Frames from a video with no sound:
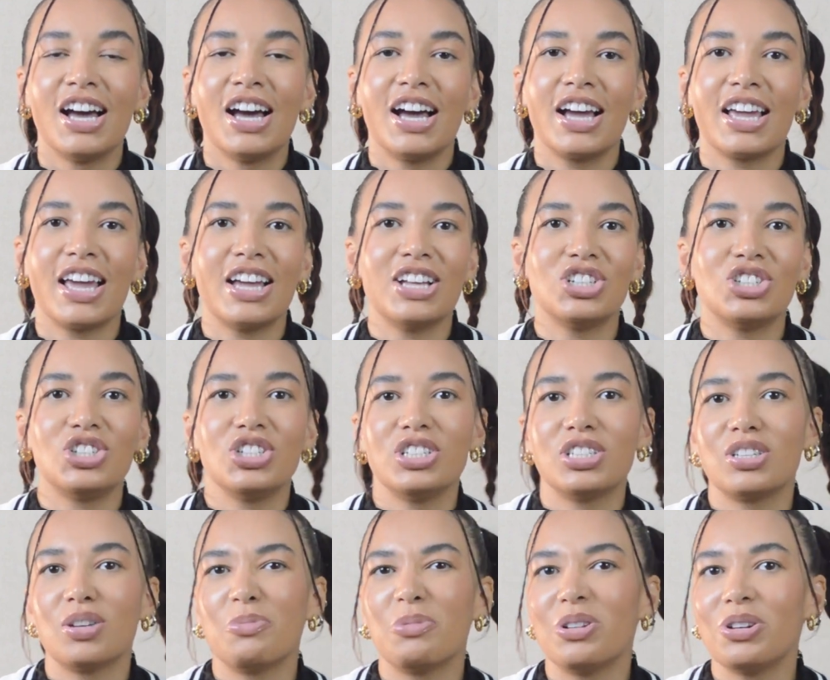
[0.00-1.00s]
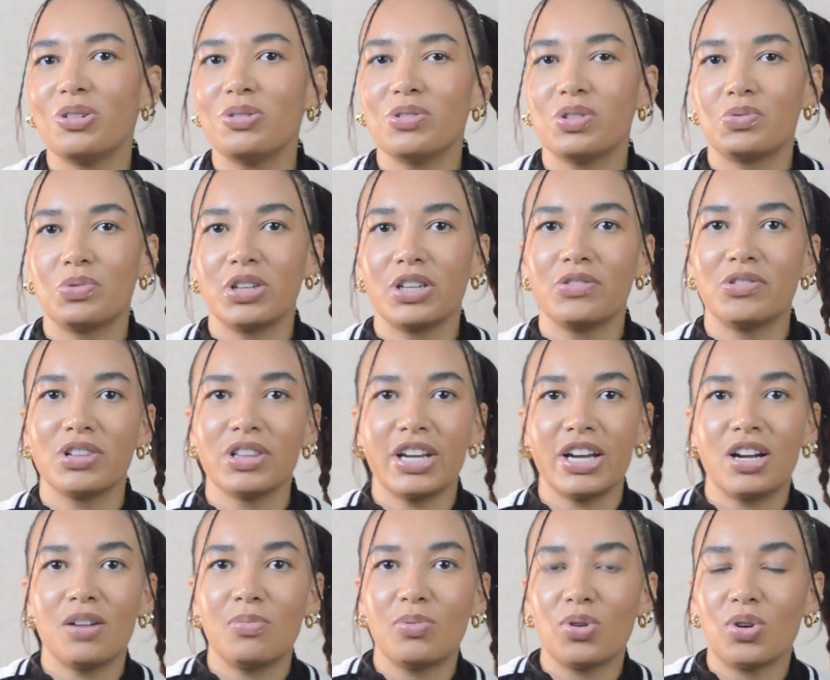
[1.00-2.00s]
Again, she's someone who's really
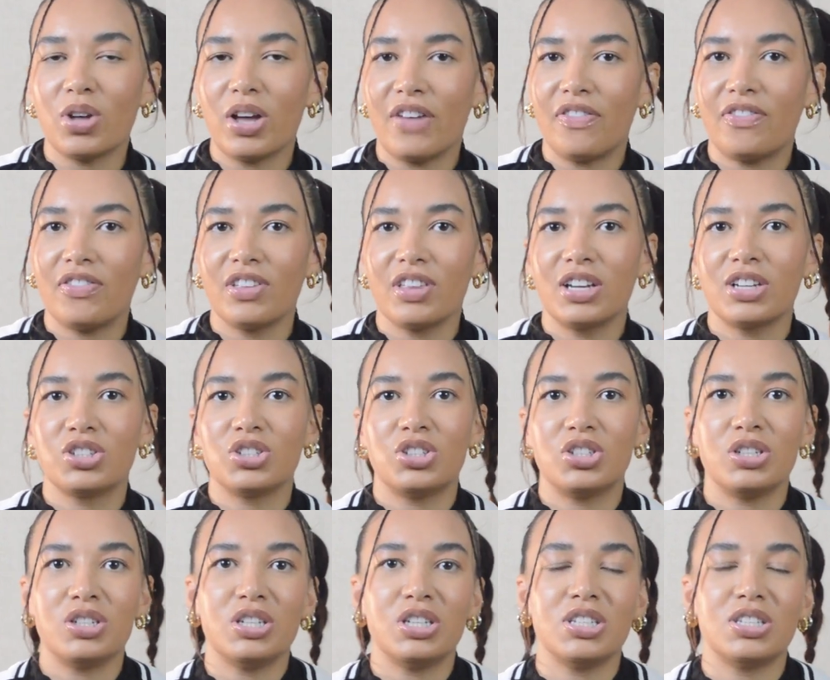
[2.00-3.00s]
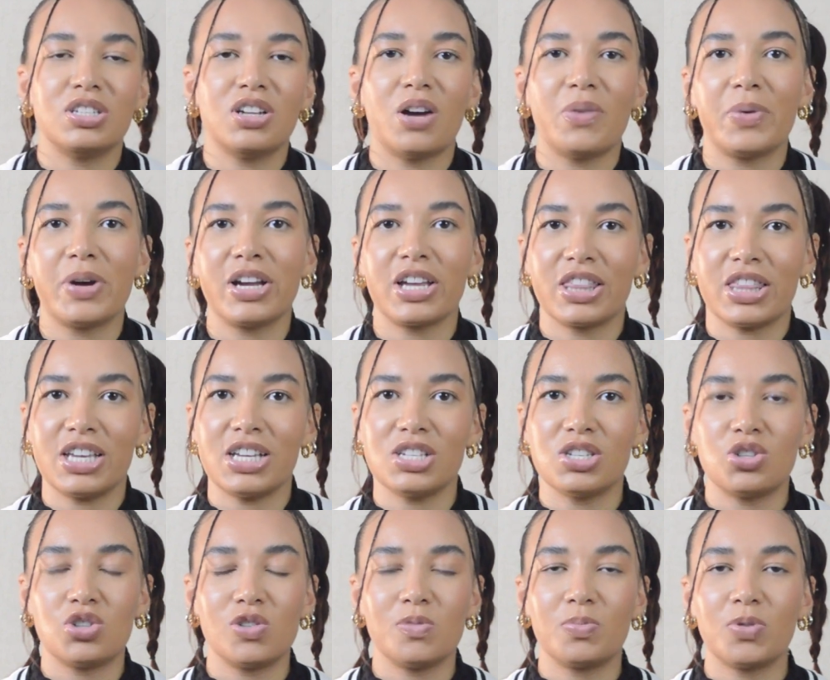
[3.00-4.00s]
relatable. I feel like she's not wearing things
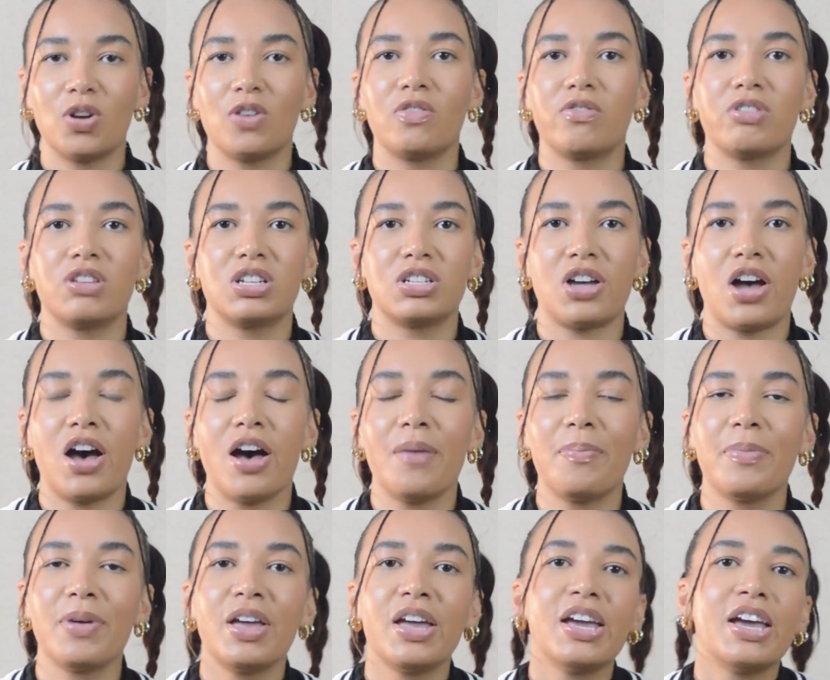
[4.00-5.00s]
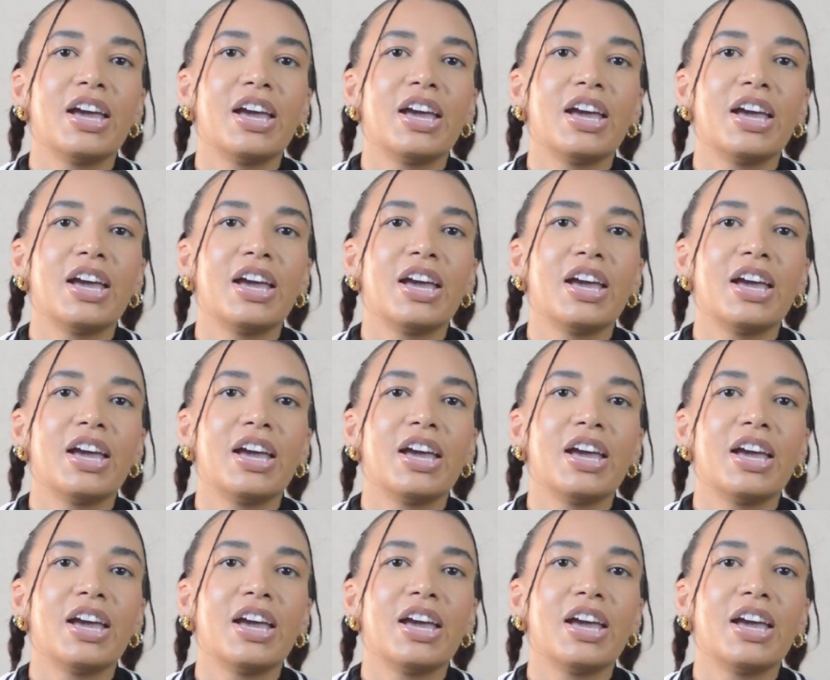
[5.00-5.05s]
super over the top.